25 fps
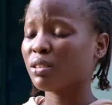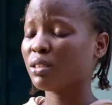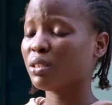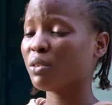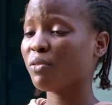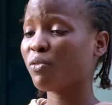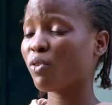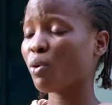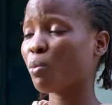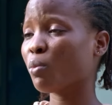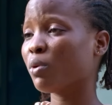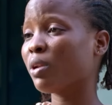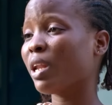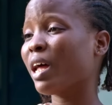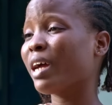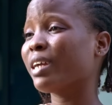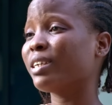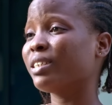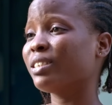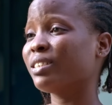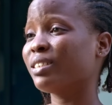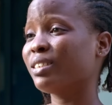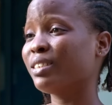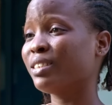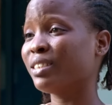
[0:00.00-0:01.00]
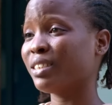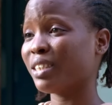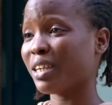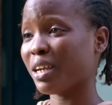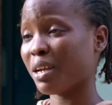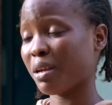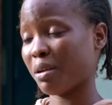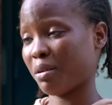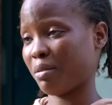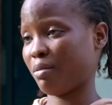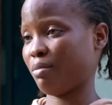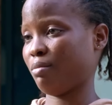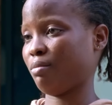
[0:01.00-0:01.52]
The formula is
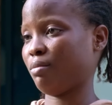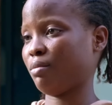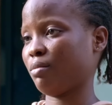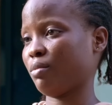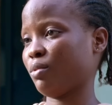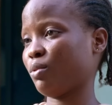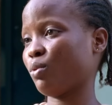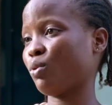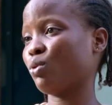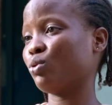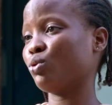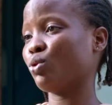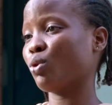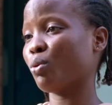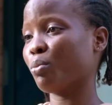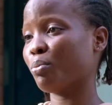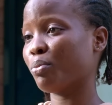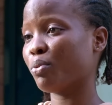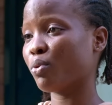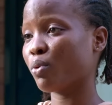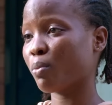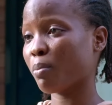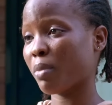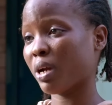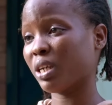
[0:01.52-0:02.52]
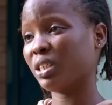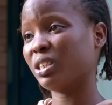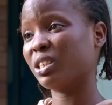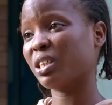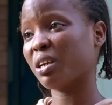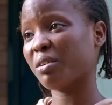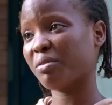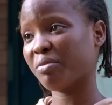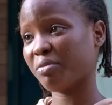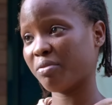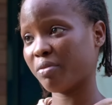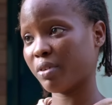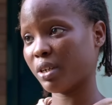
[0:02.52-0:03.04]
there on your book, my
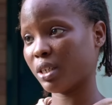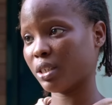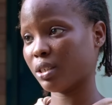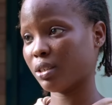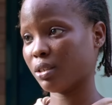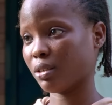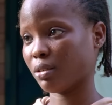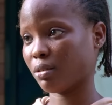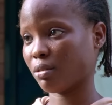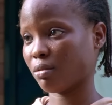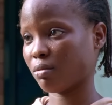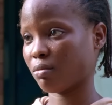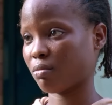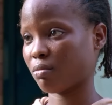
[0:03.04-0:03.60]
dear friend.